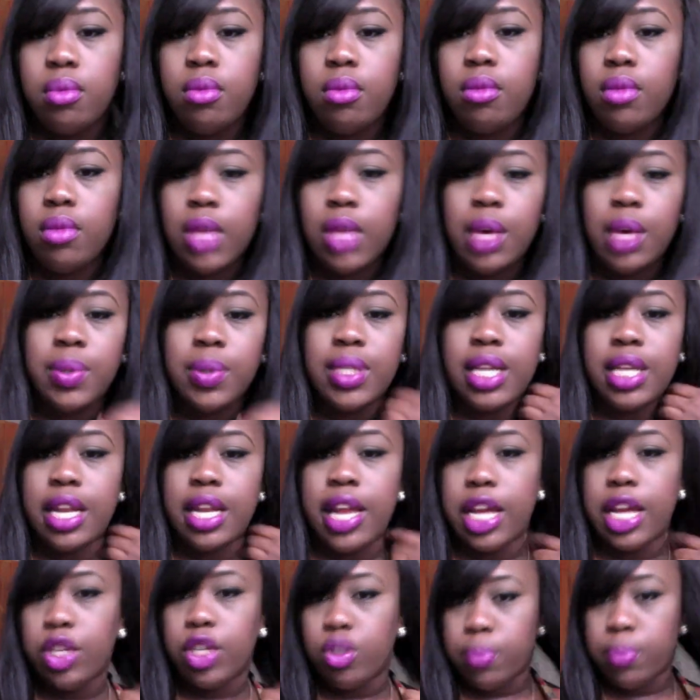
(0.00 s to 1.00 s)
It was in a
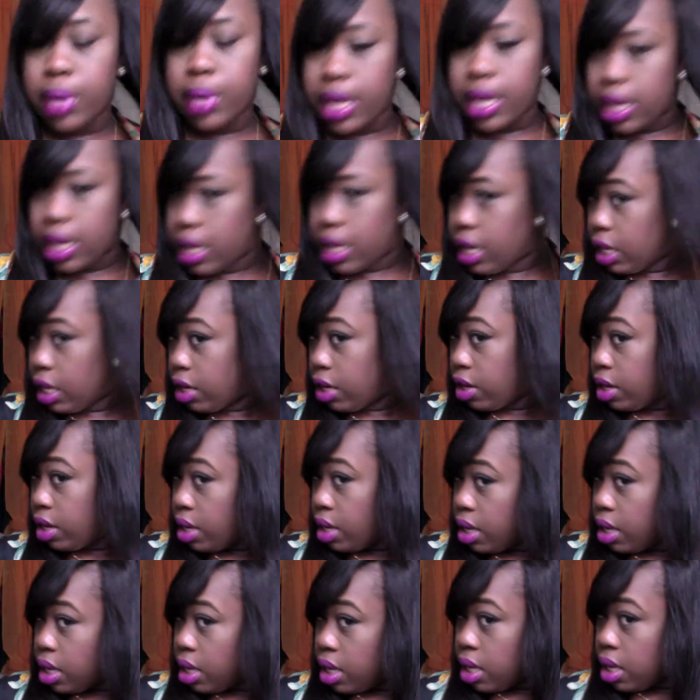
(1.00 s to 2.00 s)
natural black color,
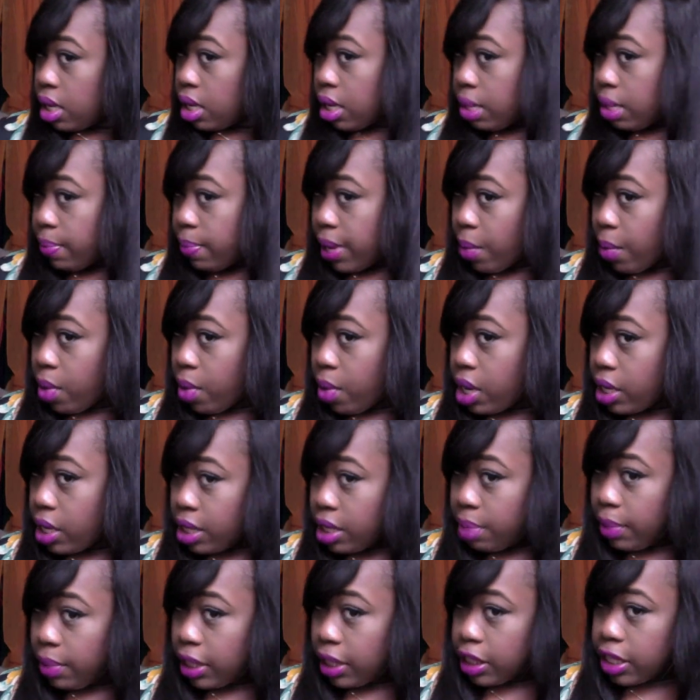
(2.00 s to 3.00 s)
but I wanted it to
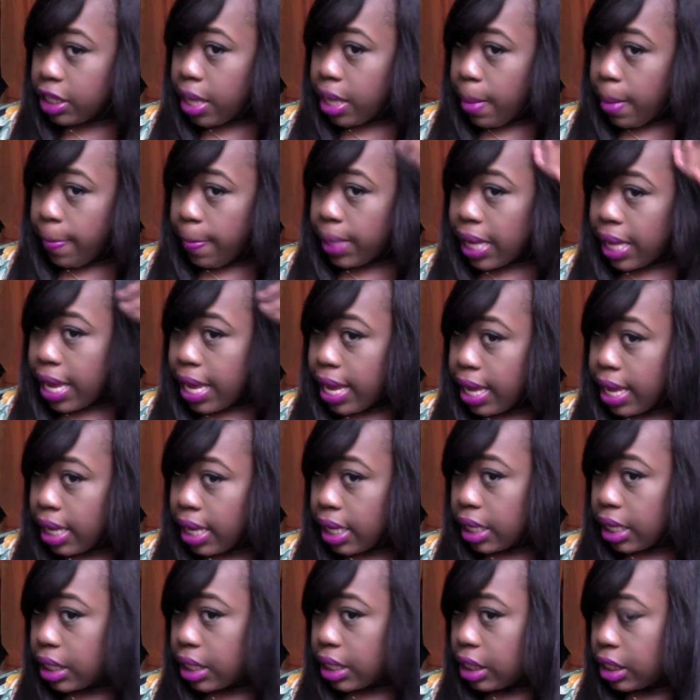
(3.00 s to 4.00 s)
be jet black,
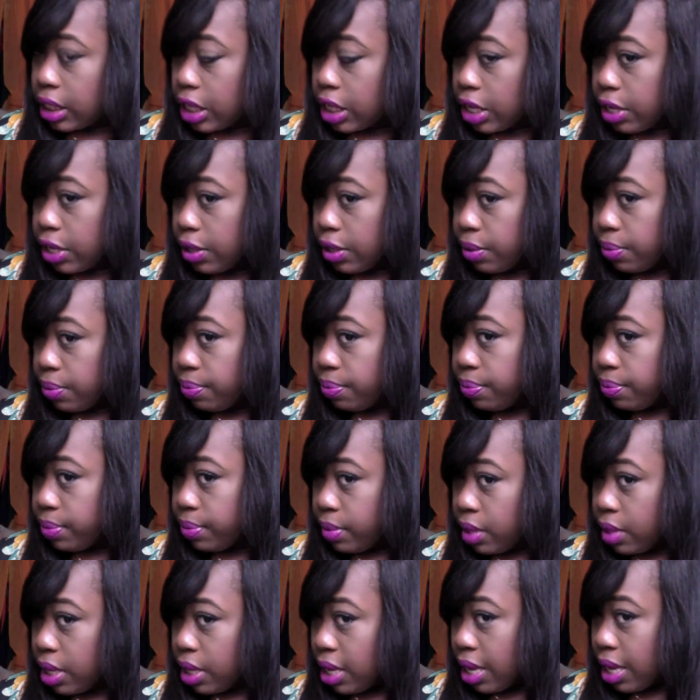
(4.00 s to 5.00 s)
so
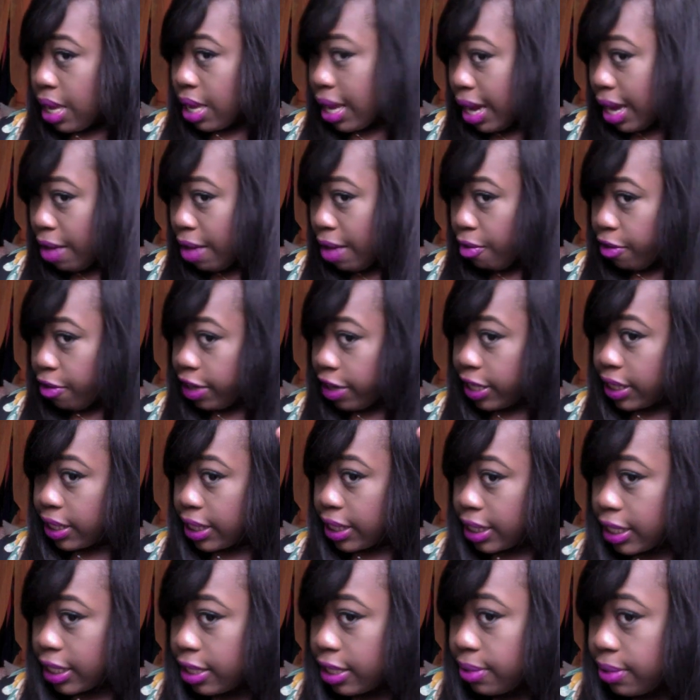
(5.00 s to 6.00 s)
I rinsed
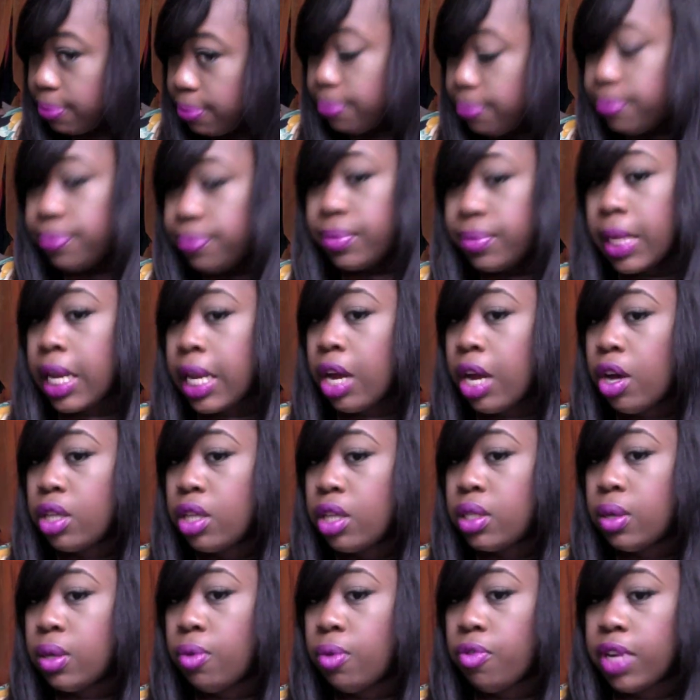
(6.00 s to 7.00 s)
it. And I
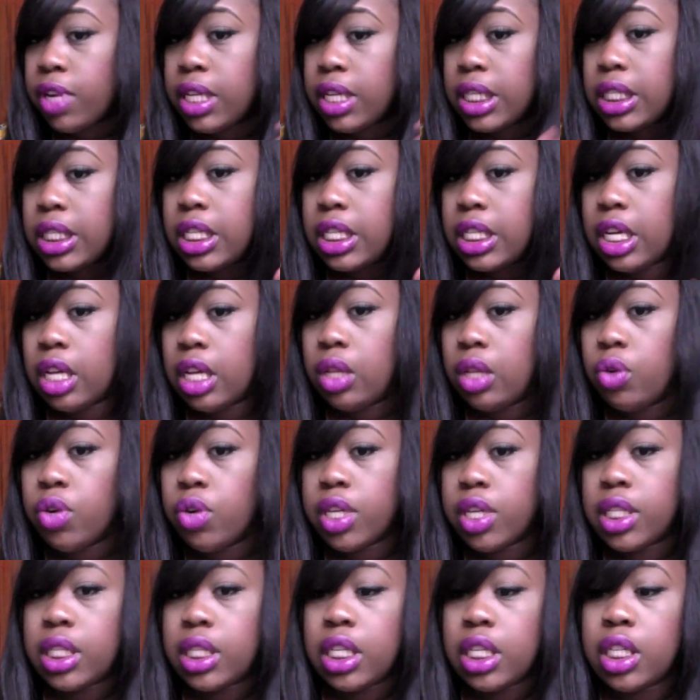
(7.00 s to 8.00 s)
also rinsed the Allure
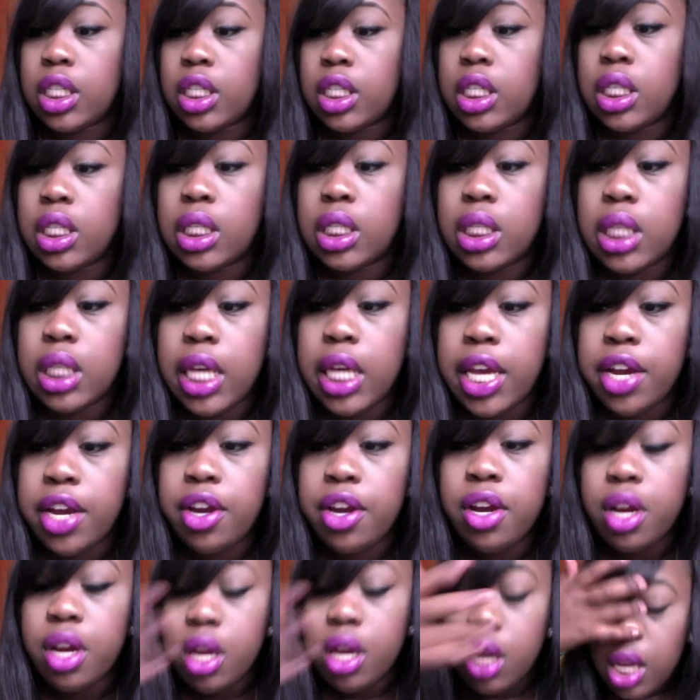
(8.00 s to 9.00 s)
Xtensions here
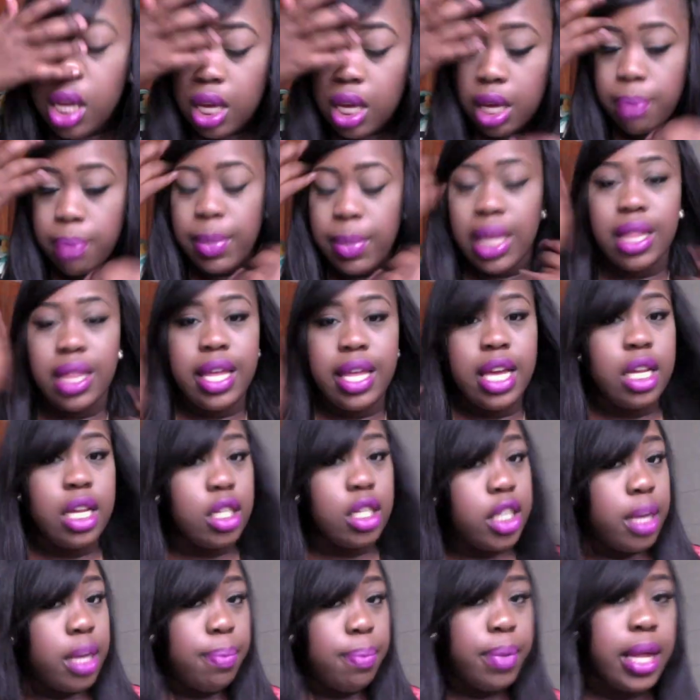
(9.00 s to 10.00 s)
and made that
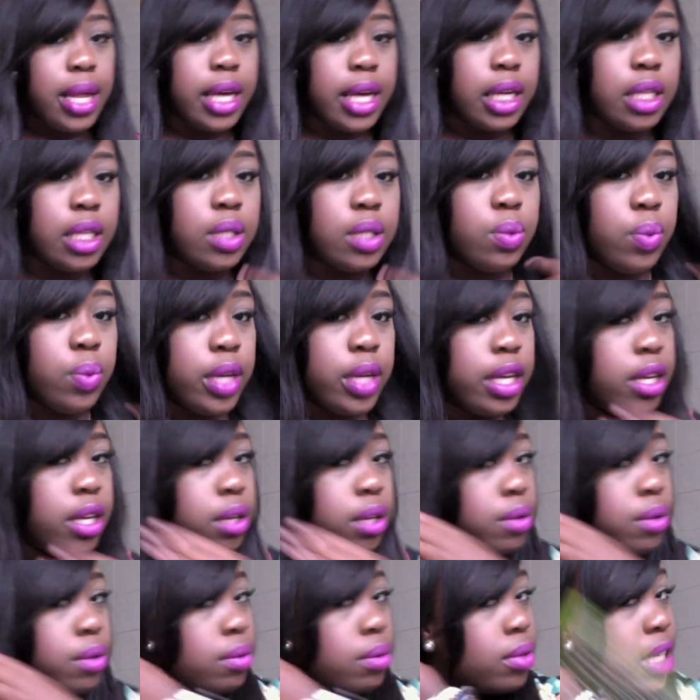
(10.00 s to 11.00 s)
jet black as
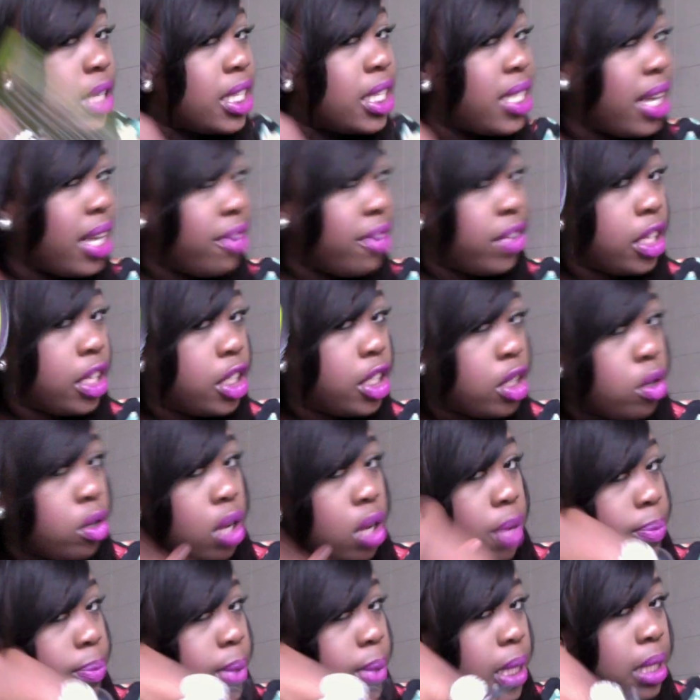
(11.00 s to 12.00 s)
well. It's not really showing
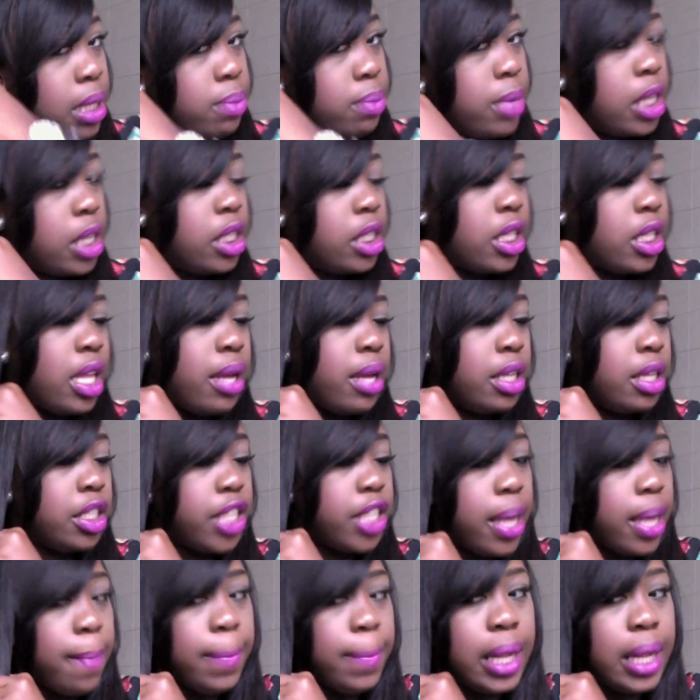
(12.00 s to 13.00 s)
up as much
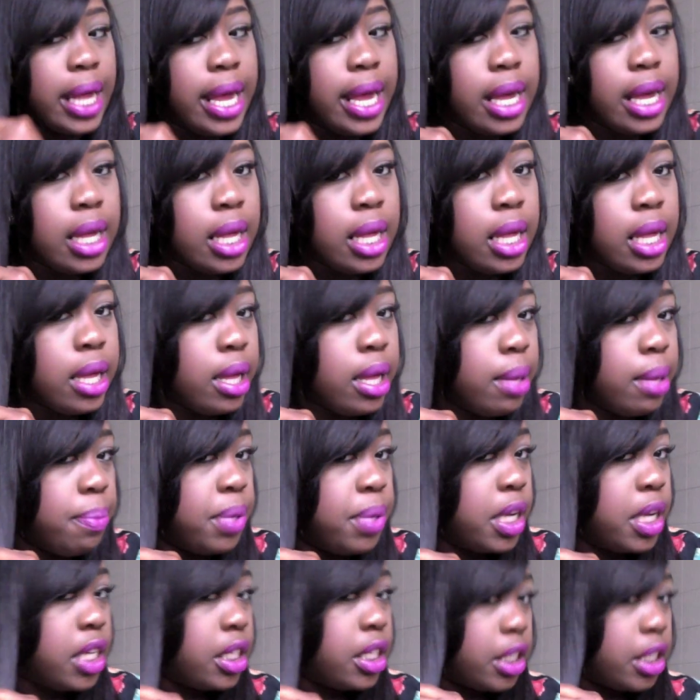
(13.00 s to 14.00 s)
jet black, but
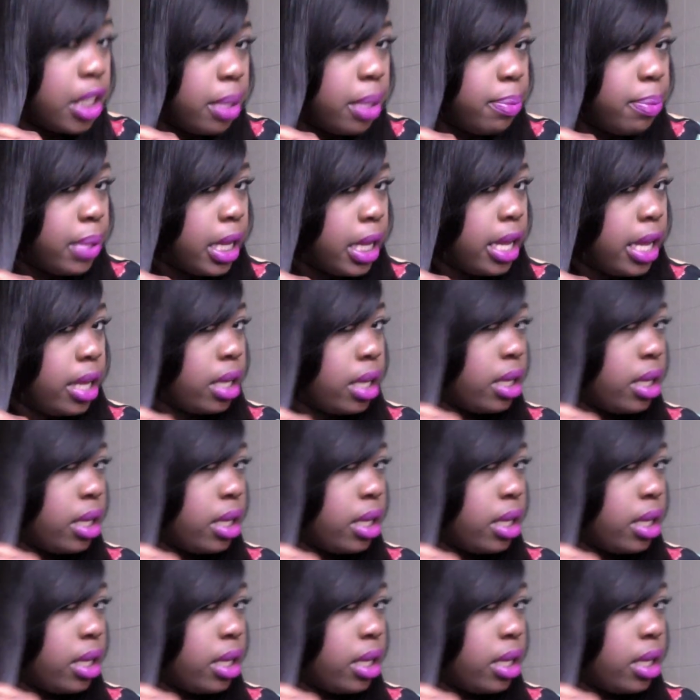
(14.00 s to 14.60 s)
it's jet black.